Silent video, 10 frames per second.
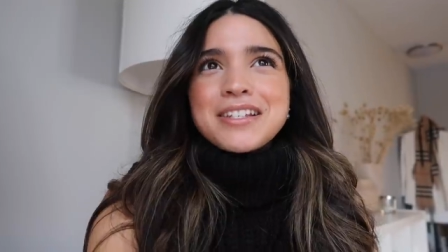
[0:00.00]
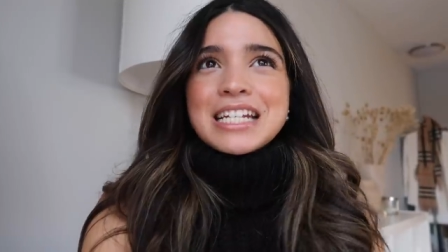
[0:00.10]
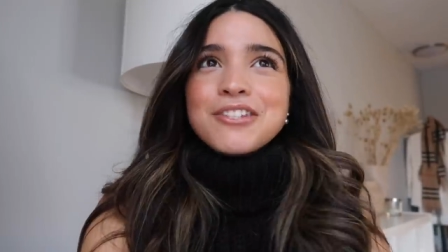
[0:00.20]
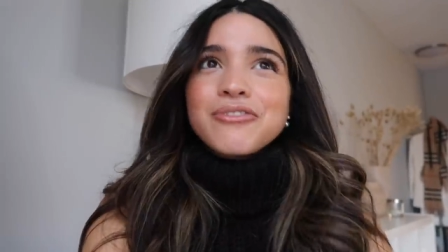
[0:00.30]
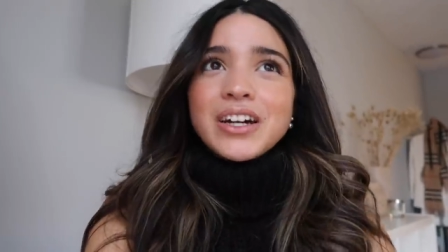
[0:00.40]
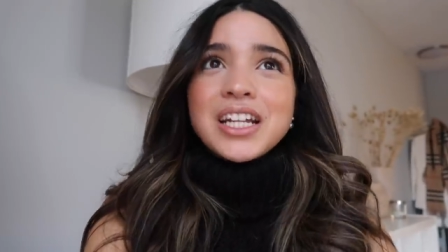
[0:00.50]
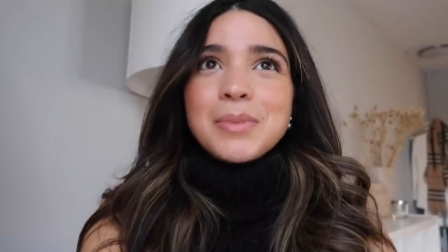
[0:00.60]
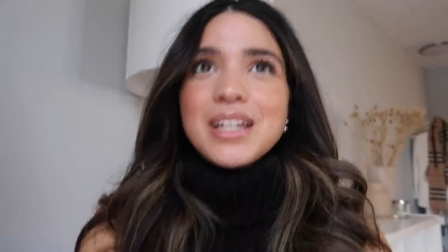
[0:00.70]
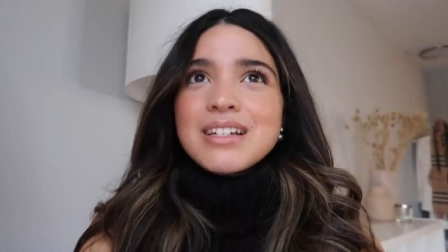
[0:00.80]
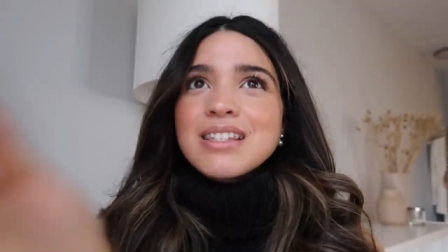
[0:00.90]
And it's funny
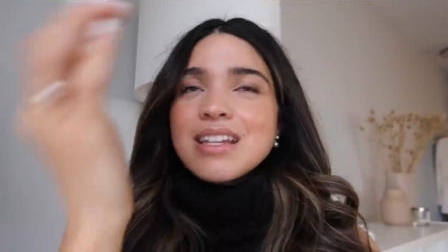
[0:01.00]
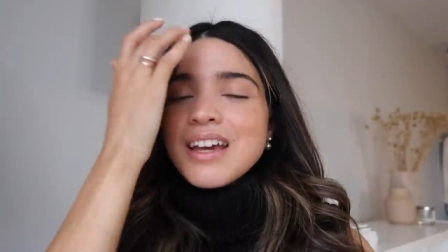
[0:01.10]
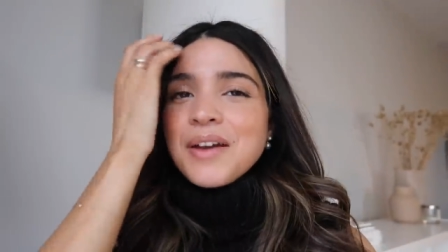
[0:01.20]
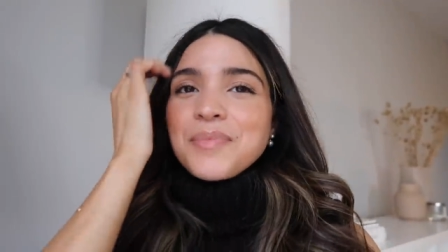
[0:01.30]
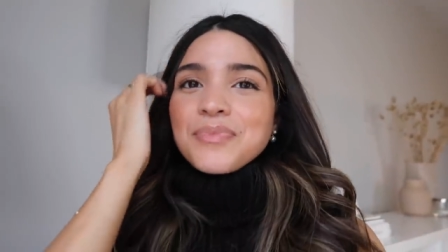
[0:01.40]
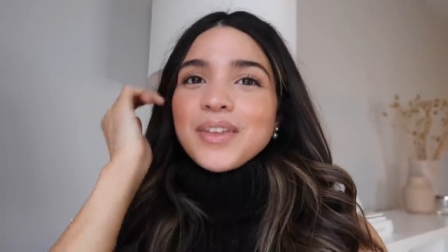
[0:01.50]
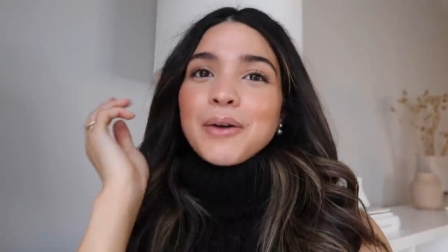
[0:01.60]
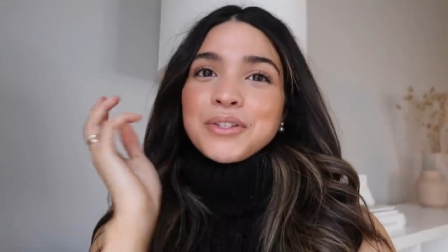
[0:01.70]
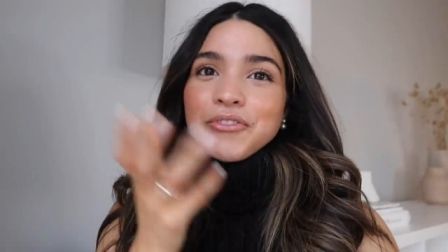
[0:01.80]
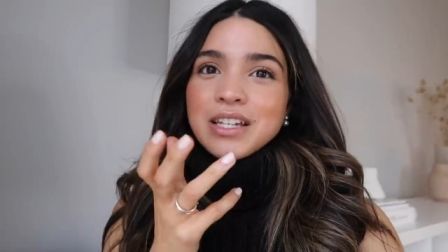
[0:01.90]
because I
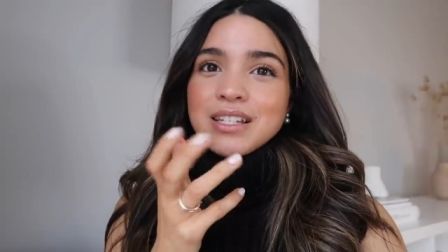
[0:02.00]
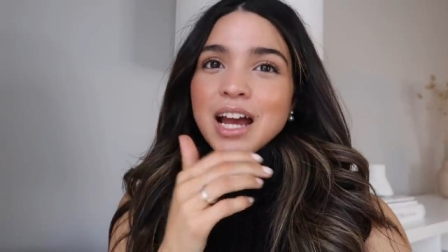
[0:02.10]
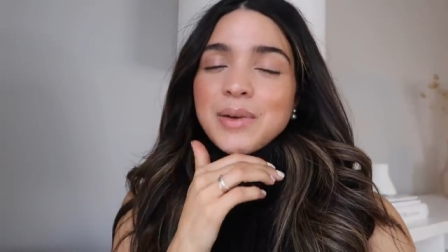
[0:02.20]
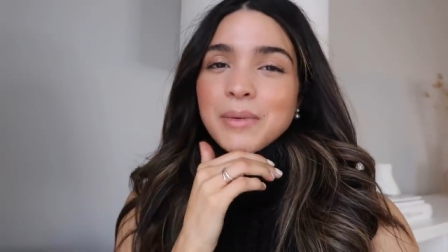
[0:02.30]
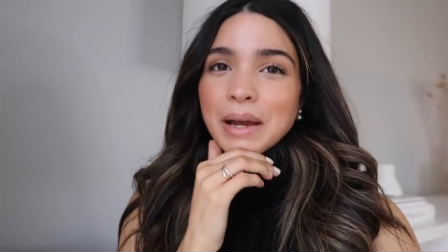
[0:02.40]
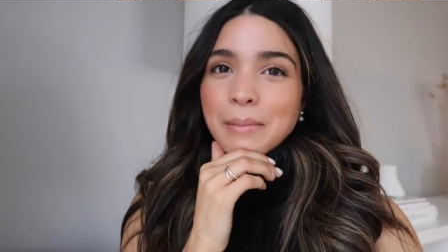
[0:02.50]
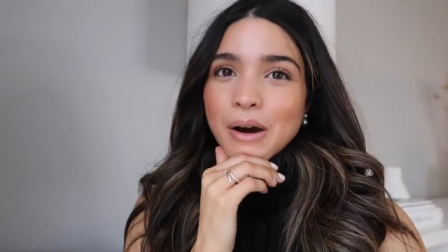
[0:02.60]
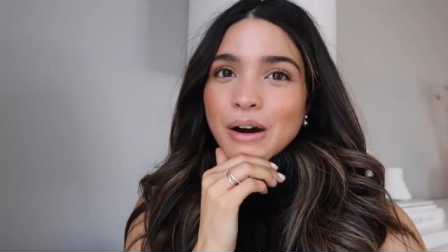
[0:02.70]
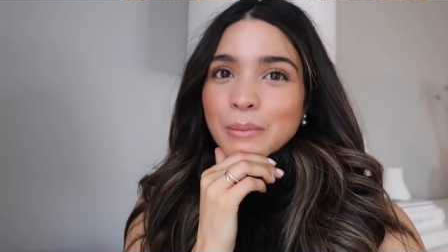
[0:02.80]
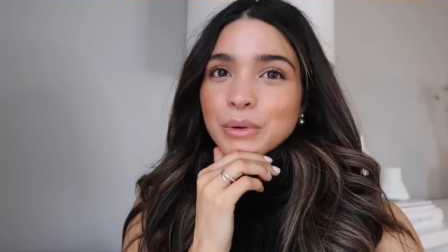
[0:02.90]
was FaceTiming my
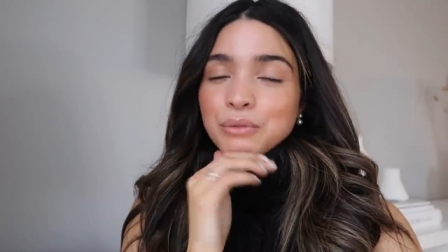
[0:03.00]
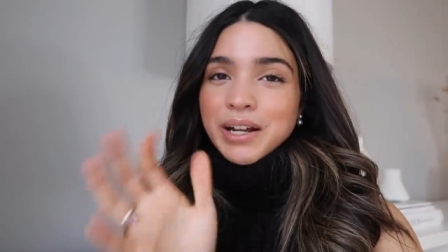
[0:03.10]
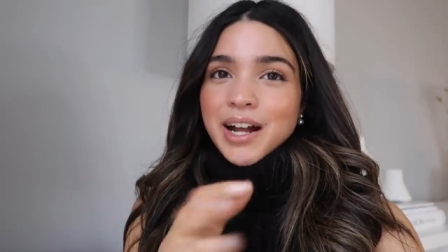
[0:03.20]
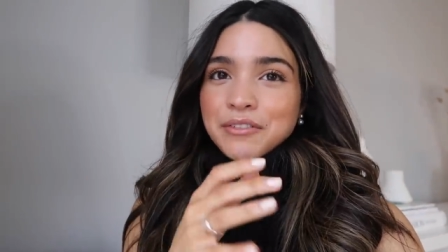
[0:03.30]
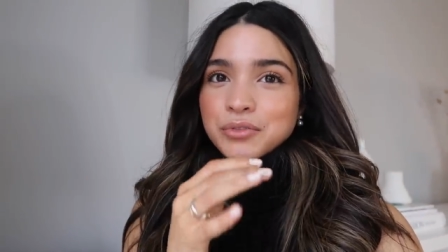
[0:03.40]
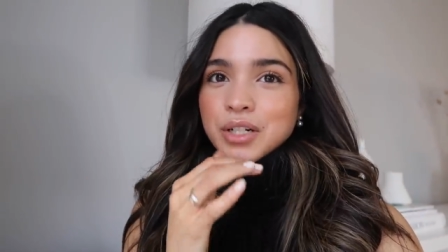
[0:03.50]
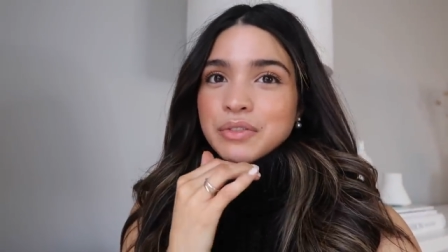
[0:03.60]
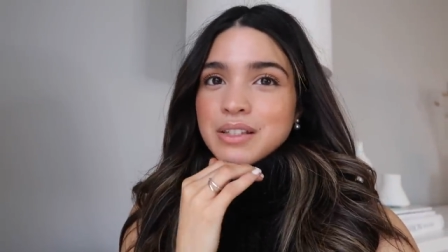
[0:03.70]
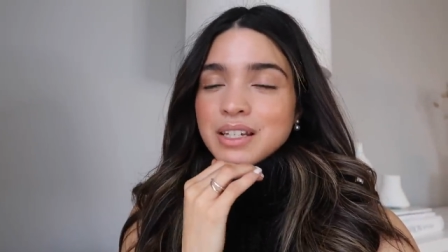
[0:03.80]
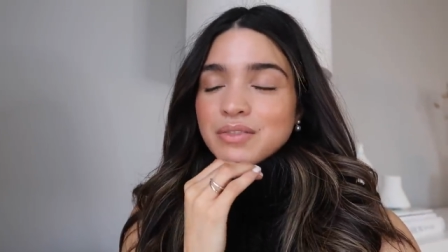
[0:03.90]
mom right after I
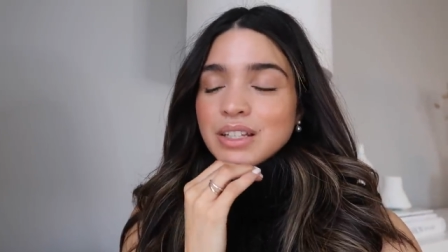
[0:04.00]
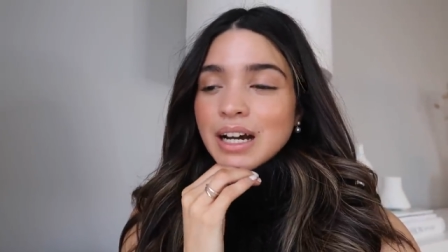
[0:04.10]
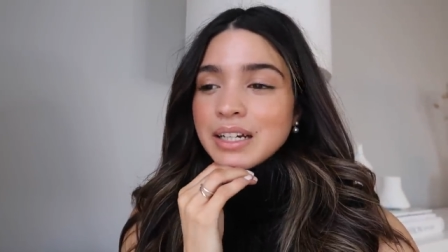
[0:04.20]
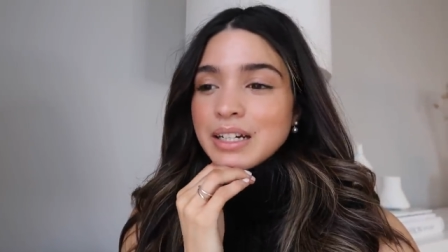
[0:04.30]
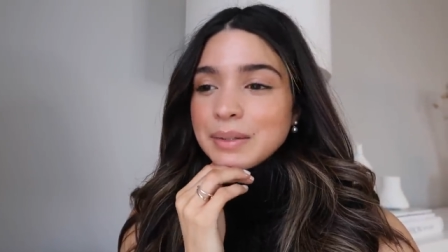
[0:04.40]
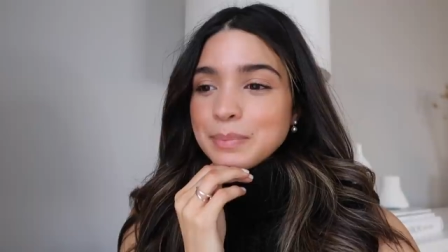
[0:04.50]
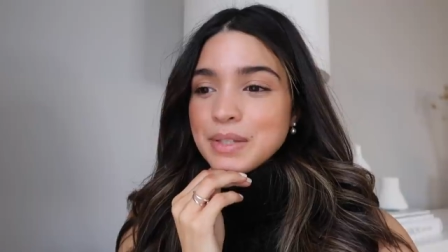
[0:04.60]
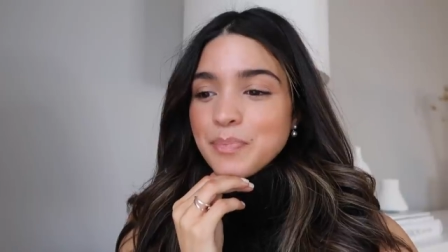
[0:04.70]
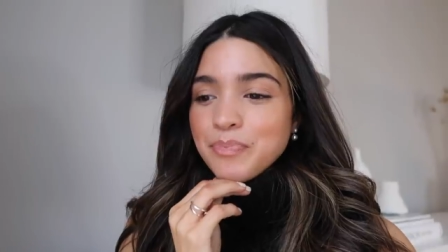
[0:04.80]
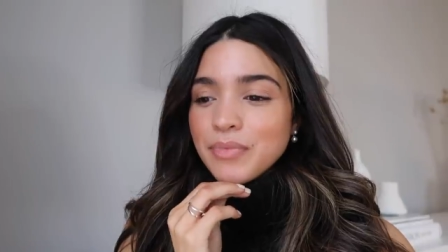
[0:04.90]
received the items